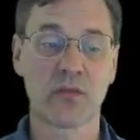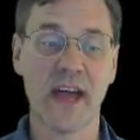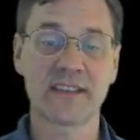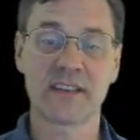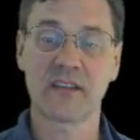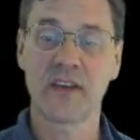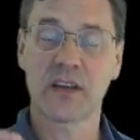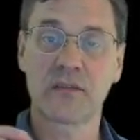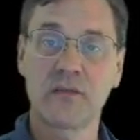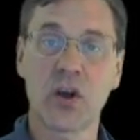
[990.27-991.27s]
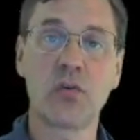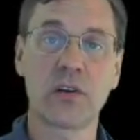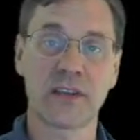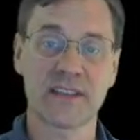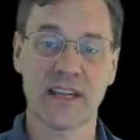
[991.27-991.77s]
That's the effect of
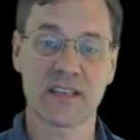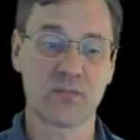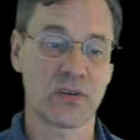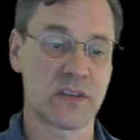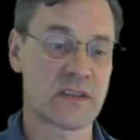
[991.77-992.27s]
local accessibility.